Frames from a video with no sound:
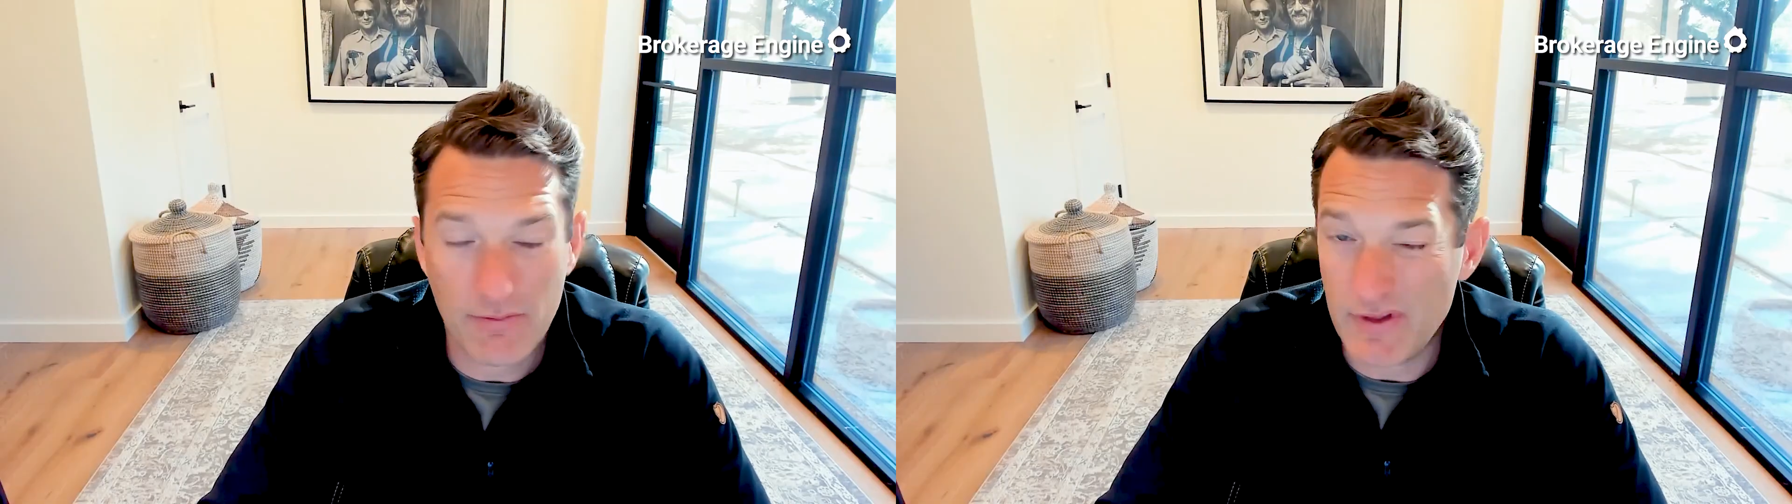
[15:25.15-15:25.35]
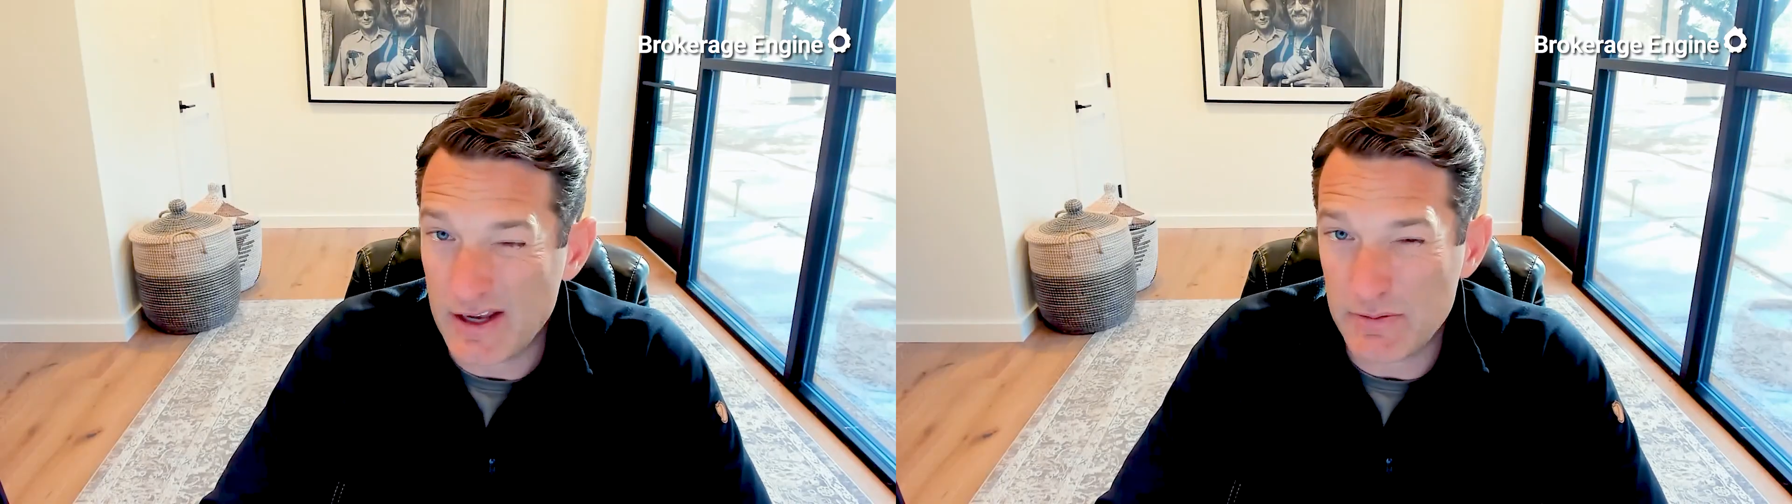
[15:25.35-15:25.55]

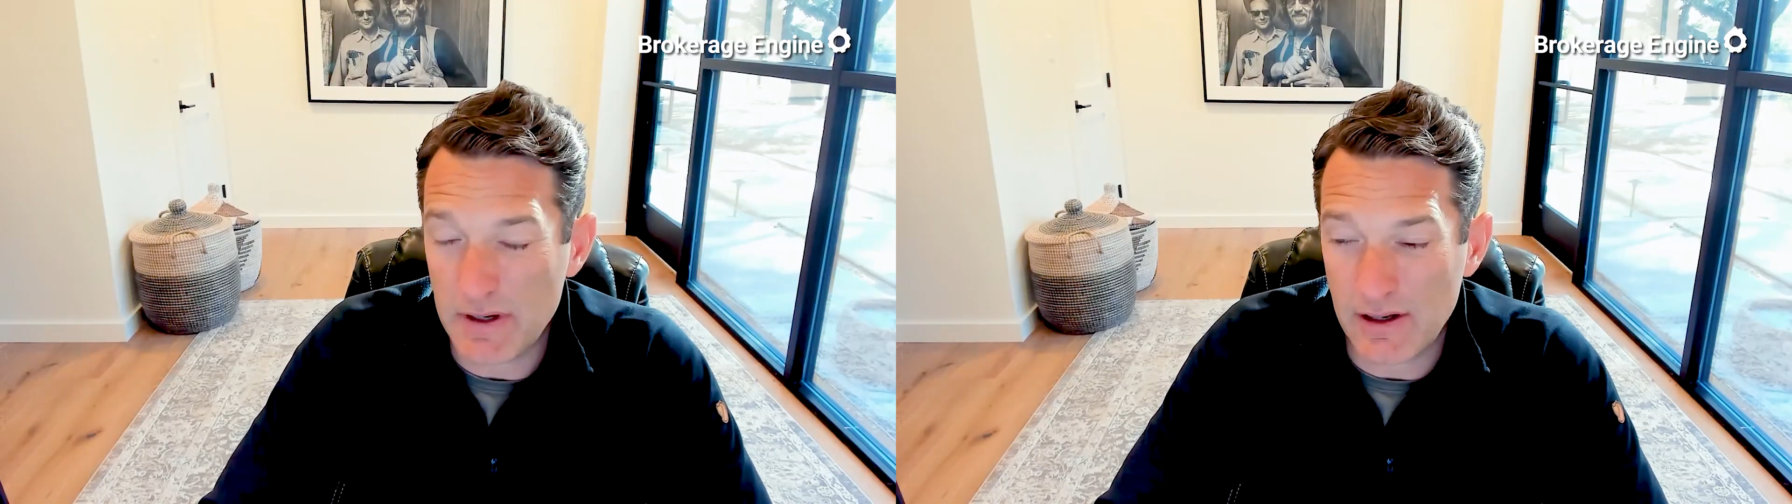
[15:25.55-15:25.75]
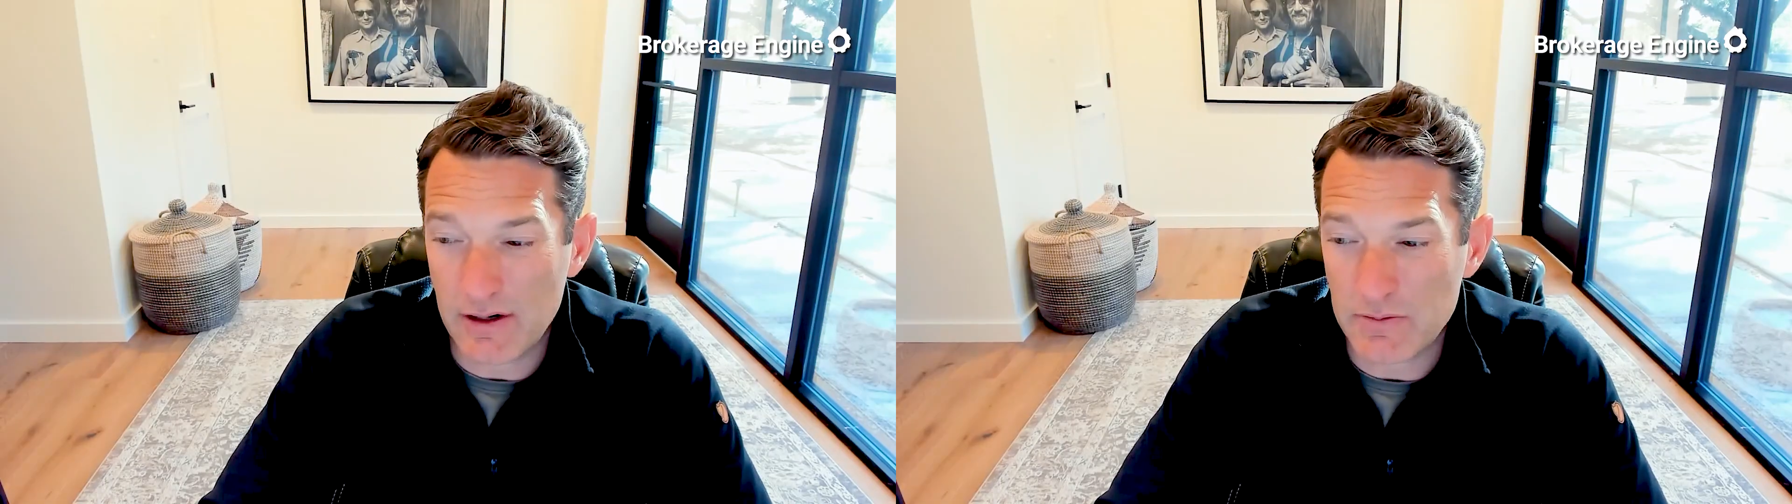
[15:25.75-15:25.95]
things
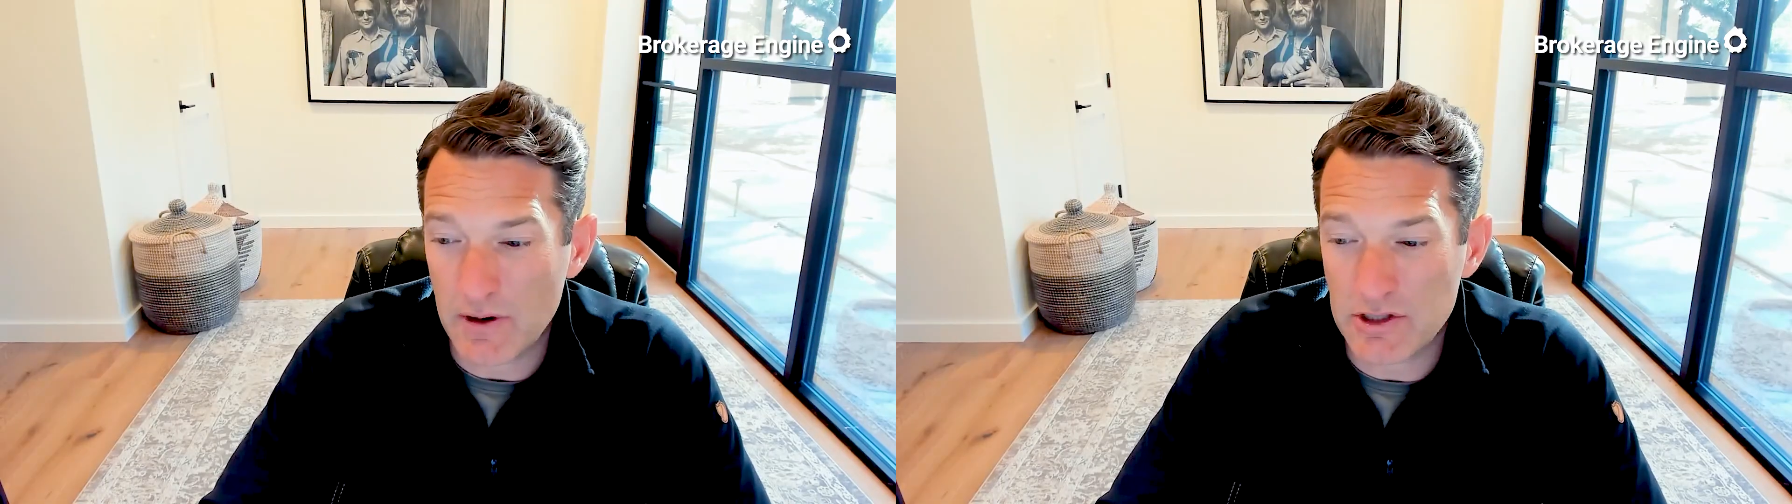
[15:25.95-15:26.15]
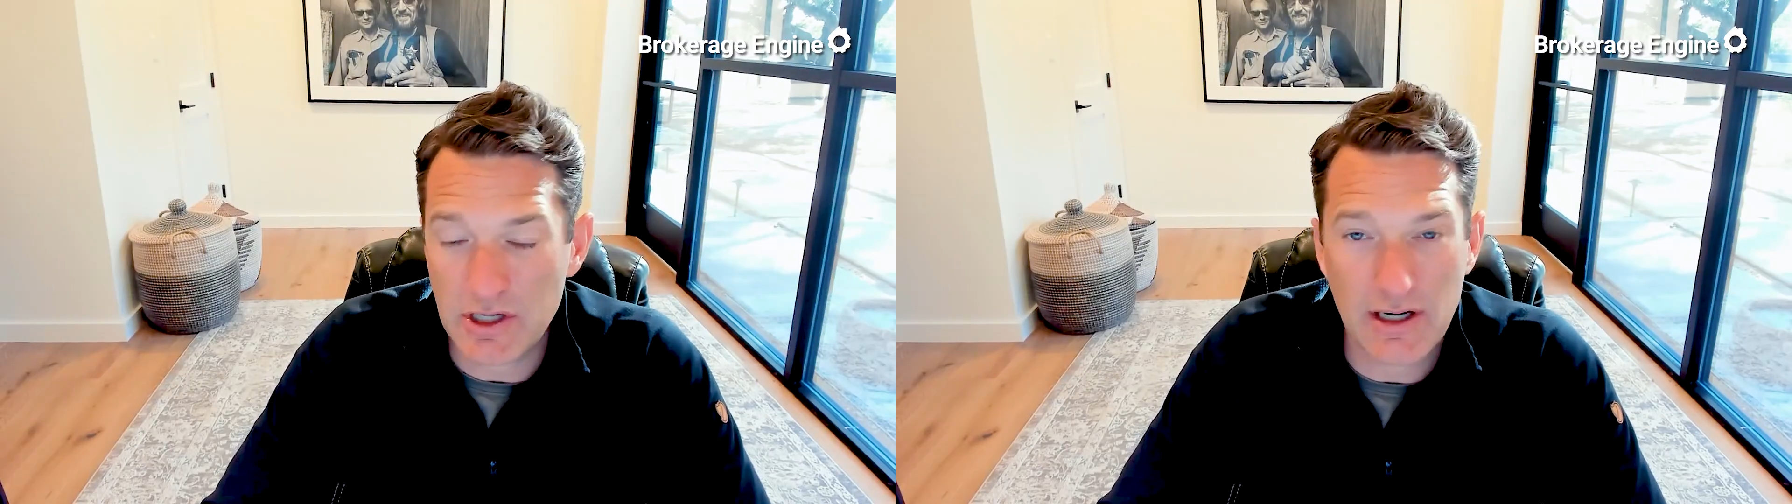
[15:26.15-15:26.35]
being in a
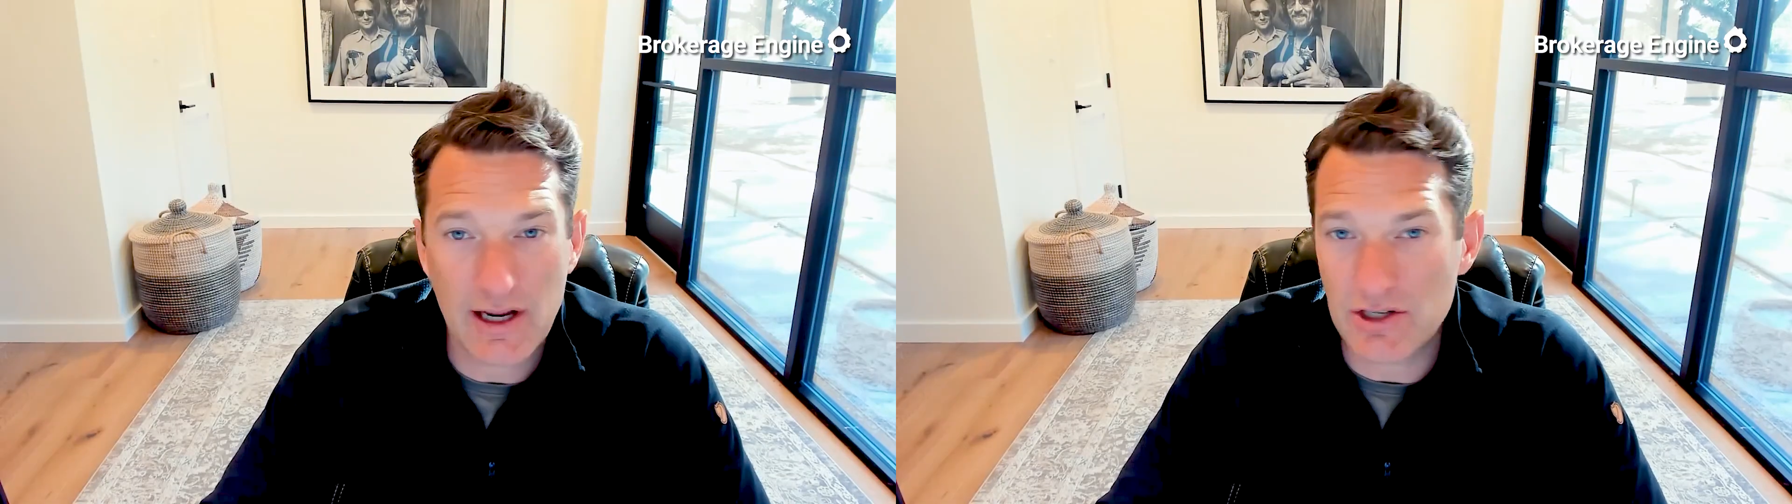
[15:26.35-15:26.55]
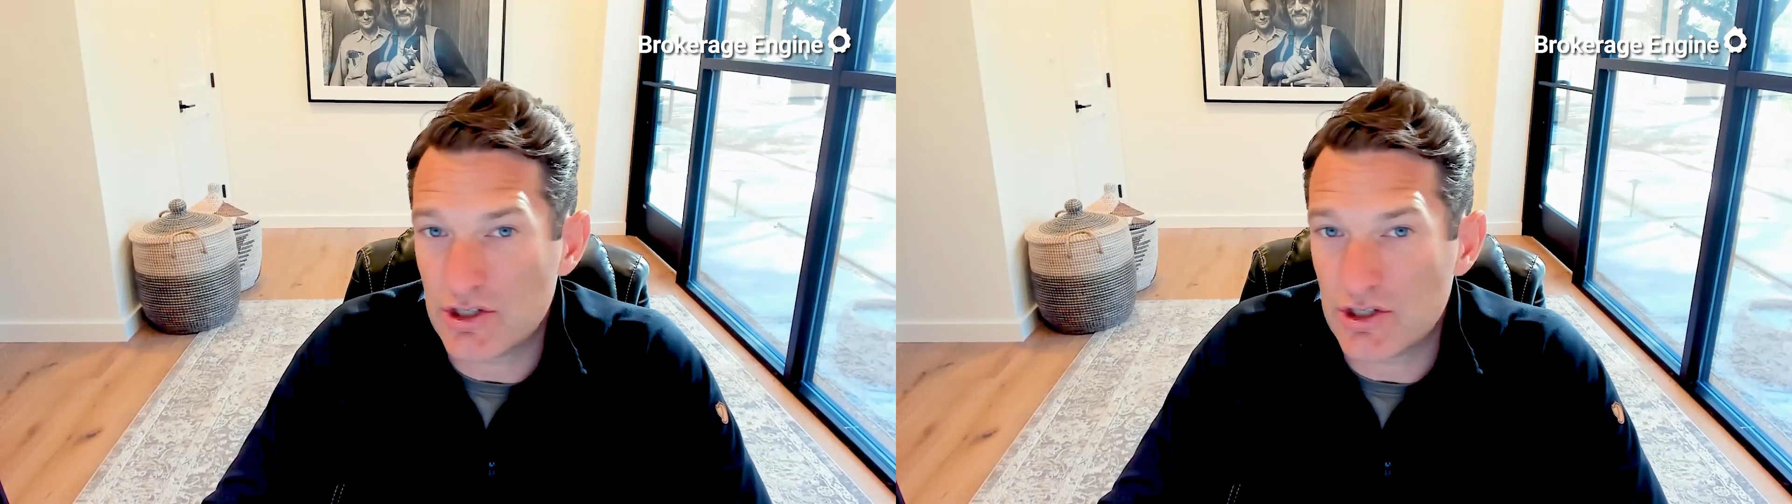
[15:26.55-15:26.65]
spreadsheet is